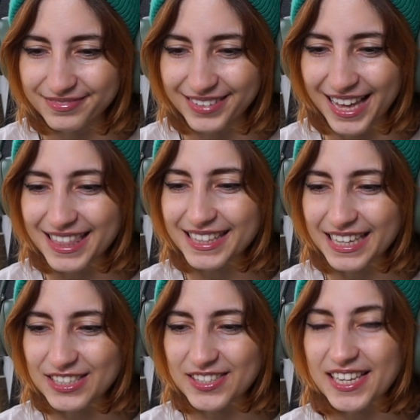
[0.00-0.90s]
I think
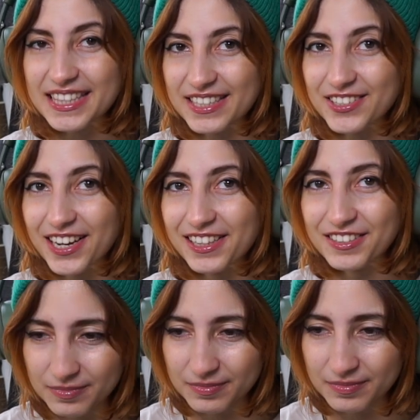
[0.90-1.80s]
they just like the
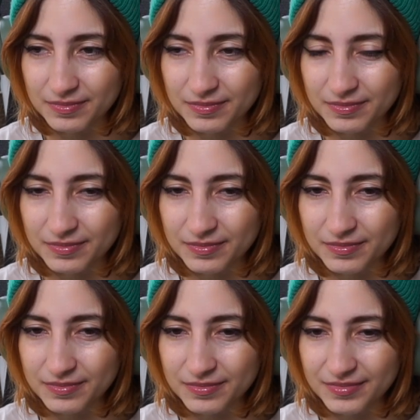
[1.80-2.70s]
challenge.
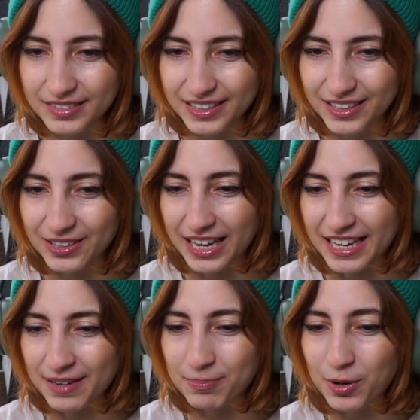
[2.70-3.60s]

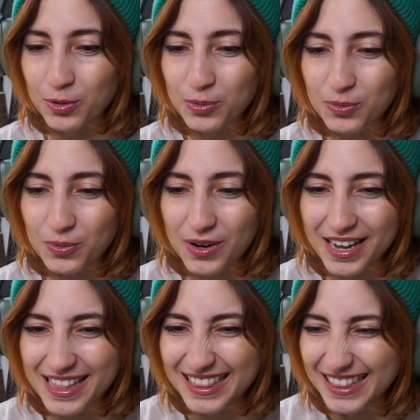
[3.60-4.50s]
Okay, but who?
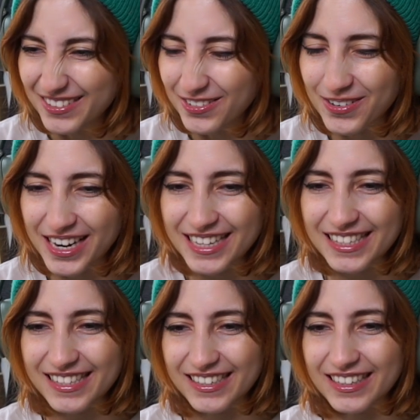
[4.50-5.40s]

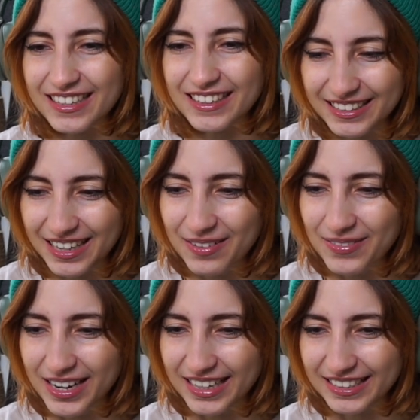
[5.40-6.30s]
Razor! Come
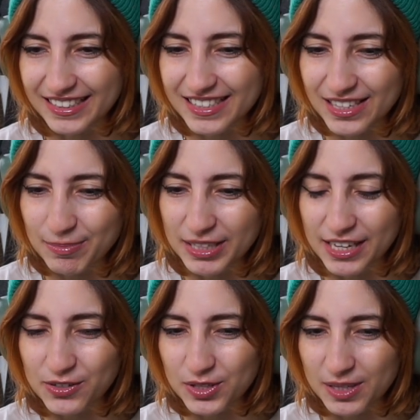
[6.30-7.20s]
on, this is gonna be an
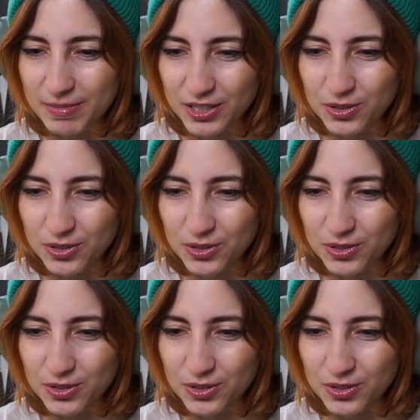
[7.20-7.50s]
interesting match.